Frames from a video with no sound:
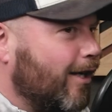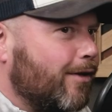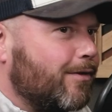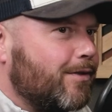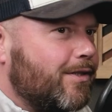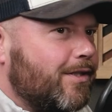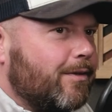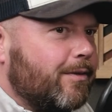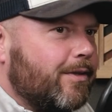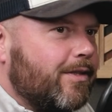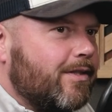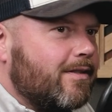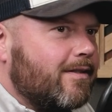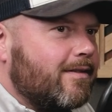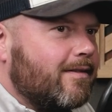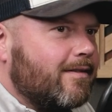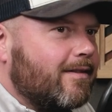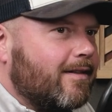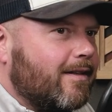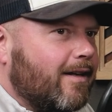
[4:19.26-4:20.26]
so it
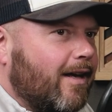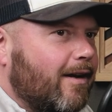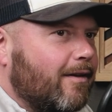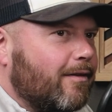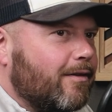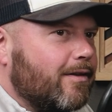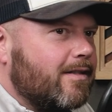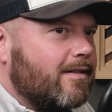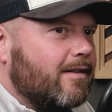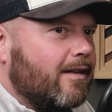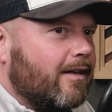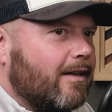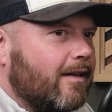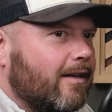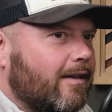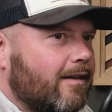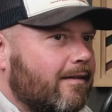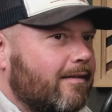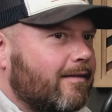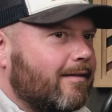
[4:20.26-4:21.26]
kind of looks like
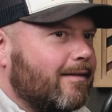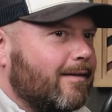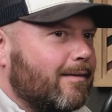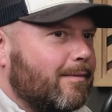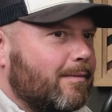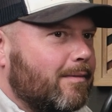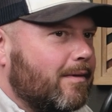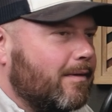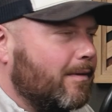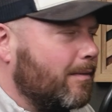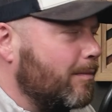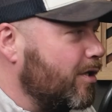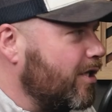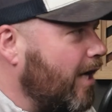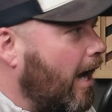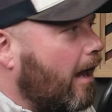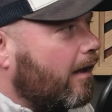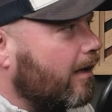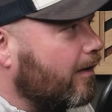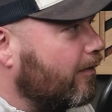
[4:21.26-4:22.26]
a
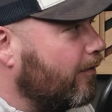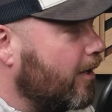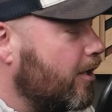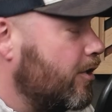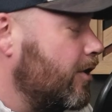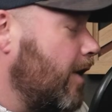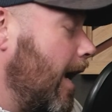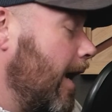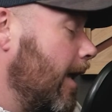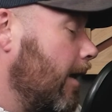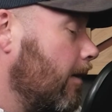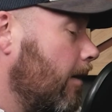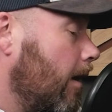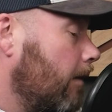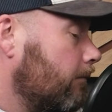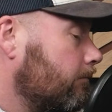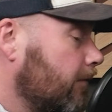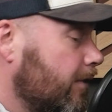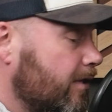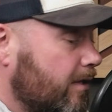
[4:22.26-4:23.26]
metallic finish. I don't
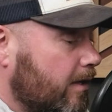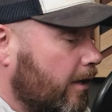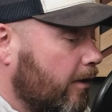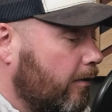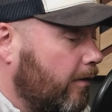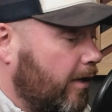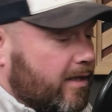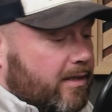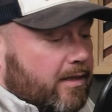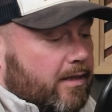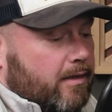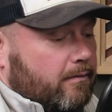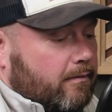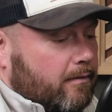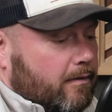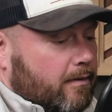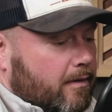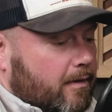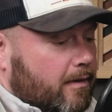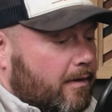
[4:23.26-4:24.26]
know. It's not crazy.
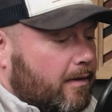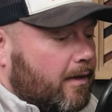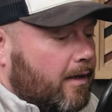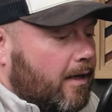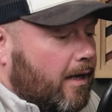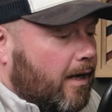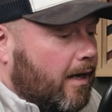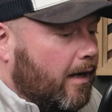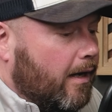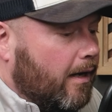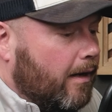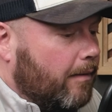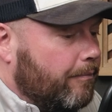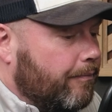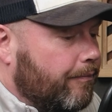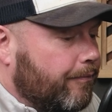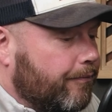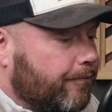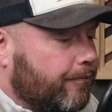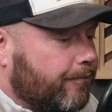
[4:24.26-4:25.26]

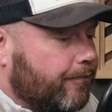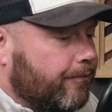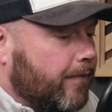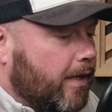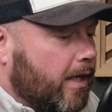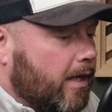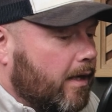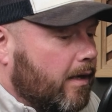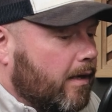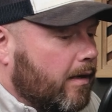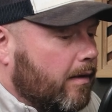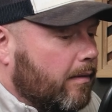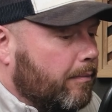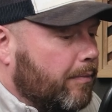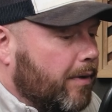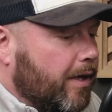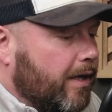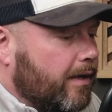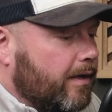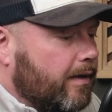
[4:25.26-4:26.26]

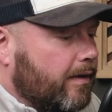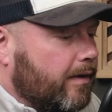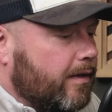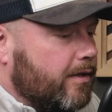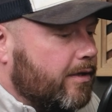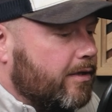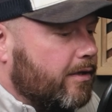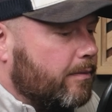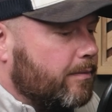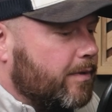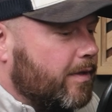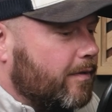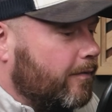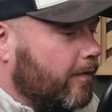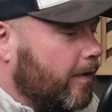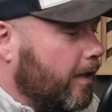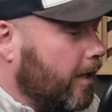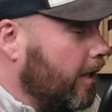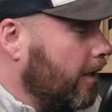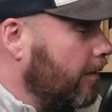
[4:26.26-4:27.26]
But in terms of
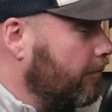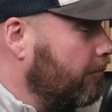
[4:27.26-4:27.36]
like a